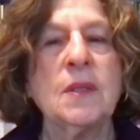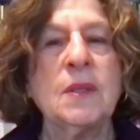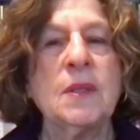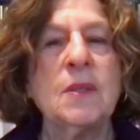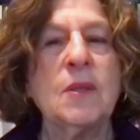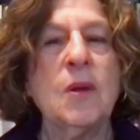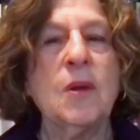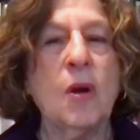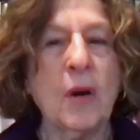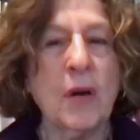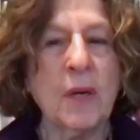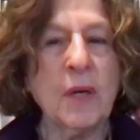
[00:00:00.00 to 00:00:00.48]

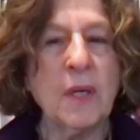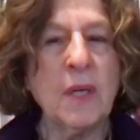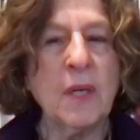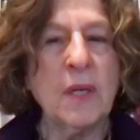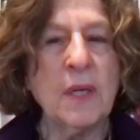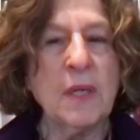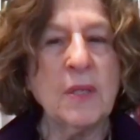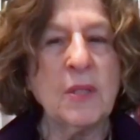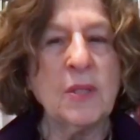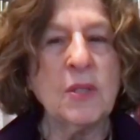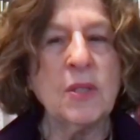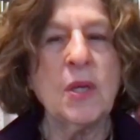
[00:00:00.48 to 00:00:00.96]

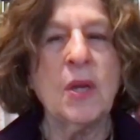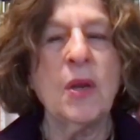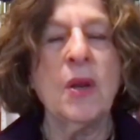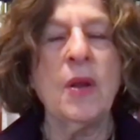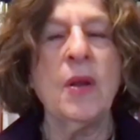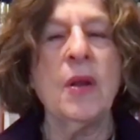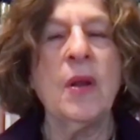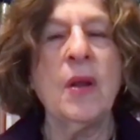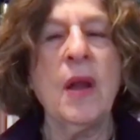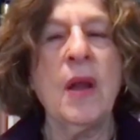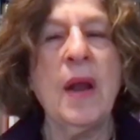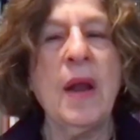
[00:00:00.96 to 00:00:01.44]
darkness,
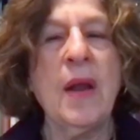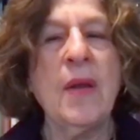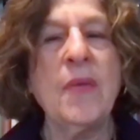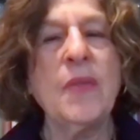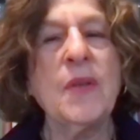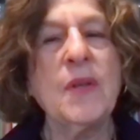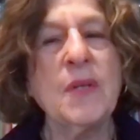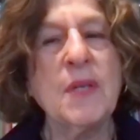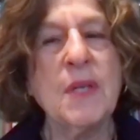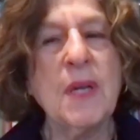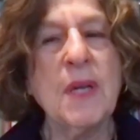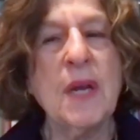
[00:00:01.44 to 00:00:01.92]
and
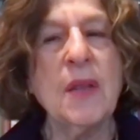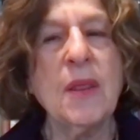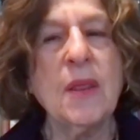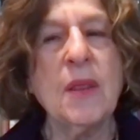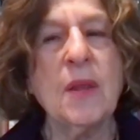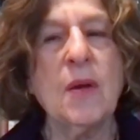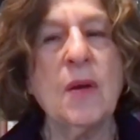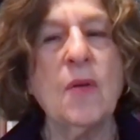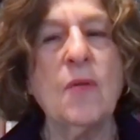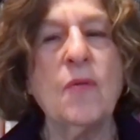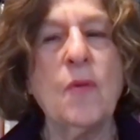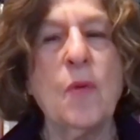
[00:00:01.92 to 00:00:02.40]
the death
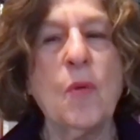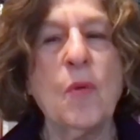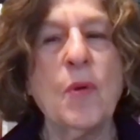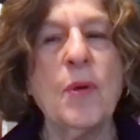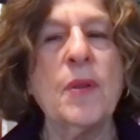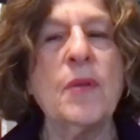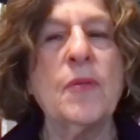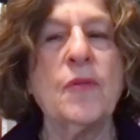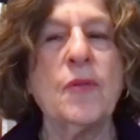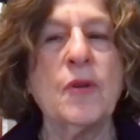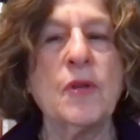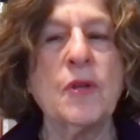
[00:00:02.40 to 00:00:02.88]
of
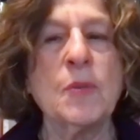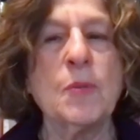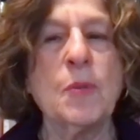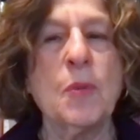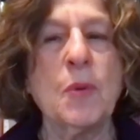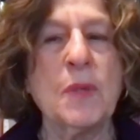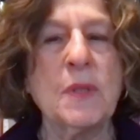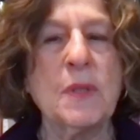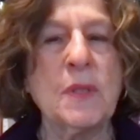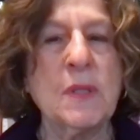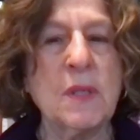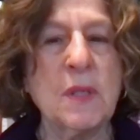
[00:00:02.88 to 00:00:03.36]
all the
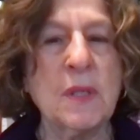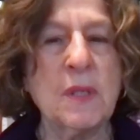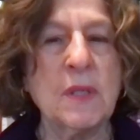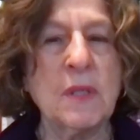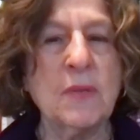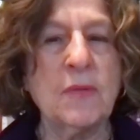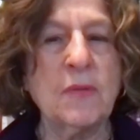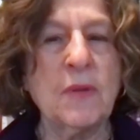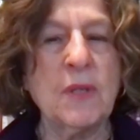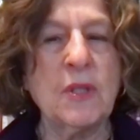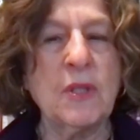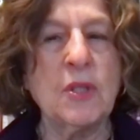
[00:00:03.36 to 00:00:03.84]
firstborn sons
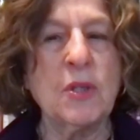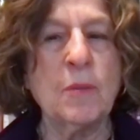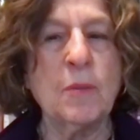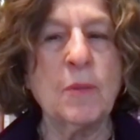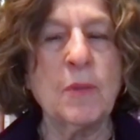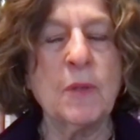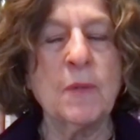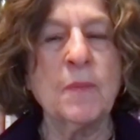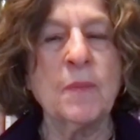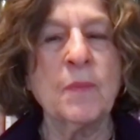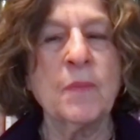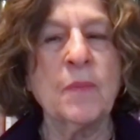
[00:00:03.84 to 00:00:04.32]
of
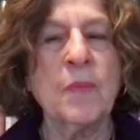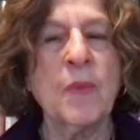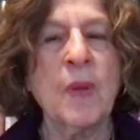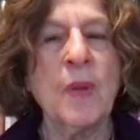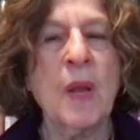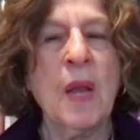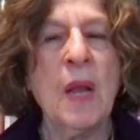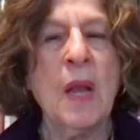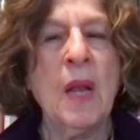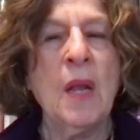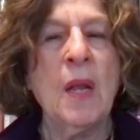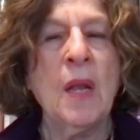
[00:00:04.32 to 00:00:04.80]
Egypt,
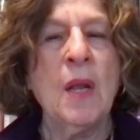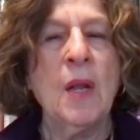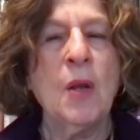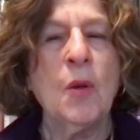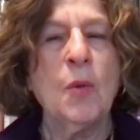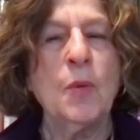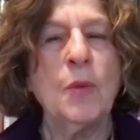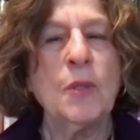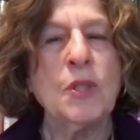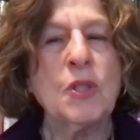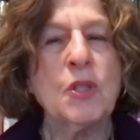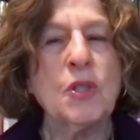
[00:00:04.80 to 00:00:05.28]

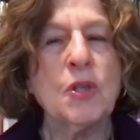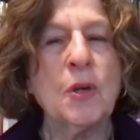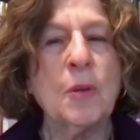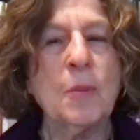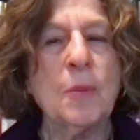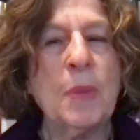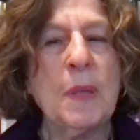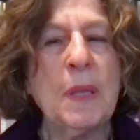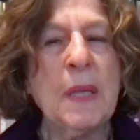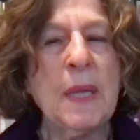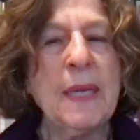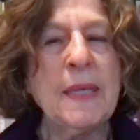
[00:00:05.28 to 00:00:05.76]
which
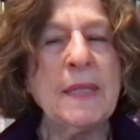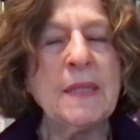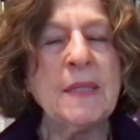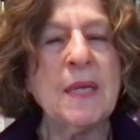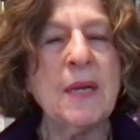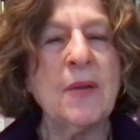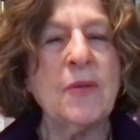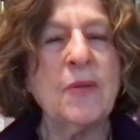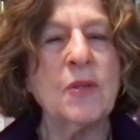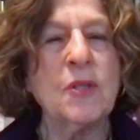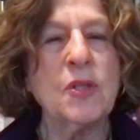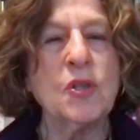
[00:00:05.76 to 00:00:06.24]
took place
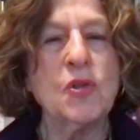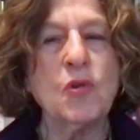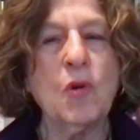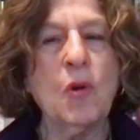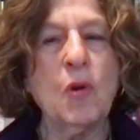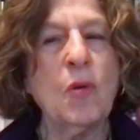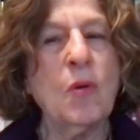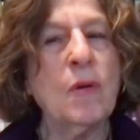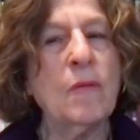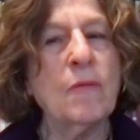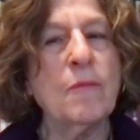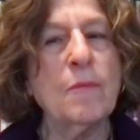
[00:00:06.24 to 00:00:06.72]
at the
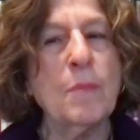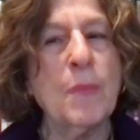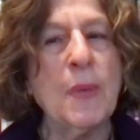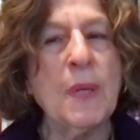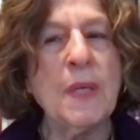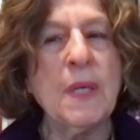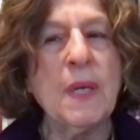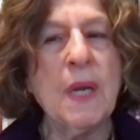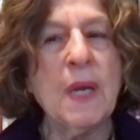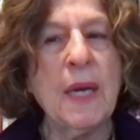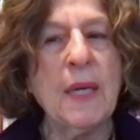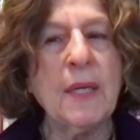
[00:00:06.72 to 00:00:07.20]
stroke of
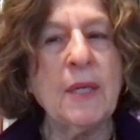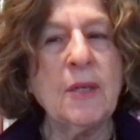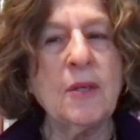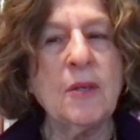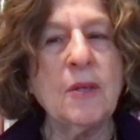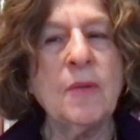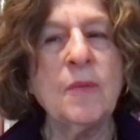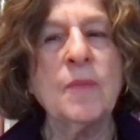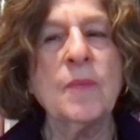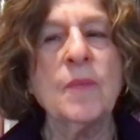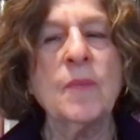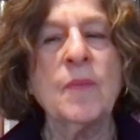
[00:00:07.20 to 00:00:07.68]

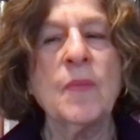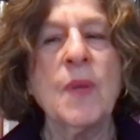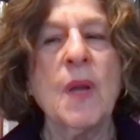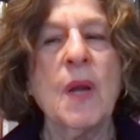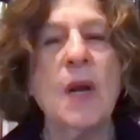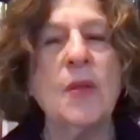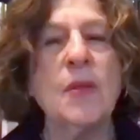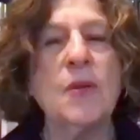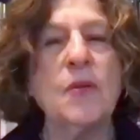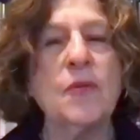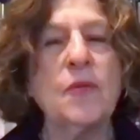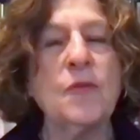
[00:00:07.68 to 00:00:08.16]
midnight
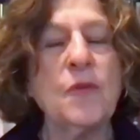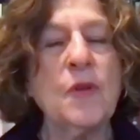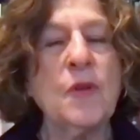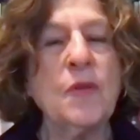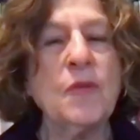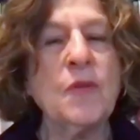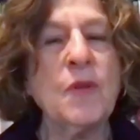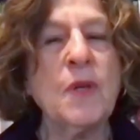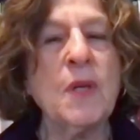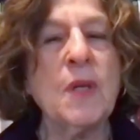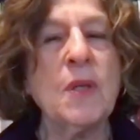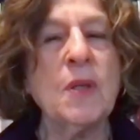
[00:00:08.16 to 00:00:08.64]
on the
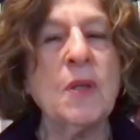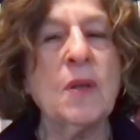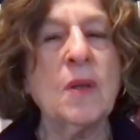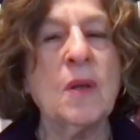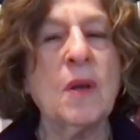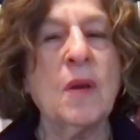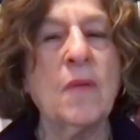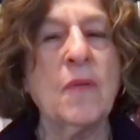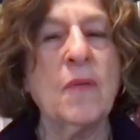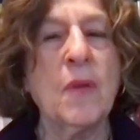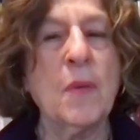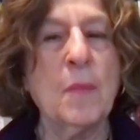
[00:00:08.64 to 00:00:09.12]
15th
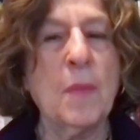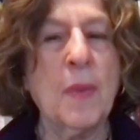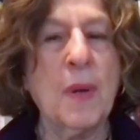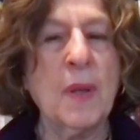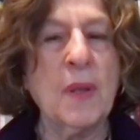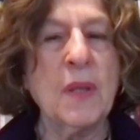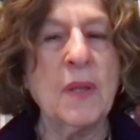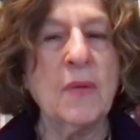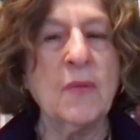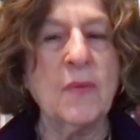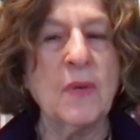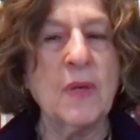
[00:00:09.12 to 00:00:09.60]
of the
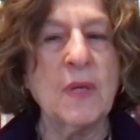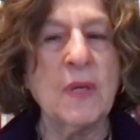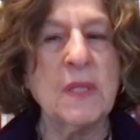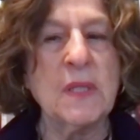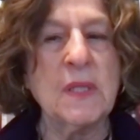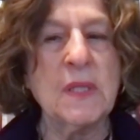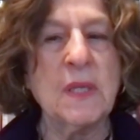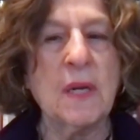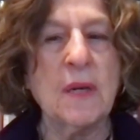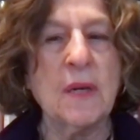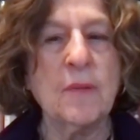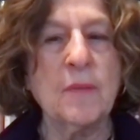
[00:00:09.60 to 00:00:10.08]
month of
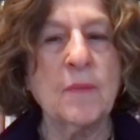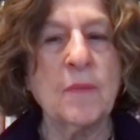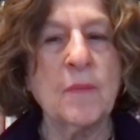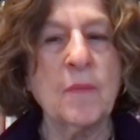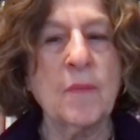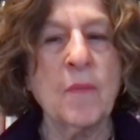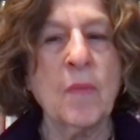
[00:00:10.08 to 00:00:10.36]
Nisan.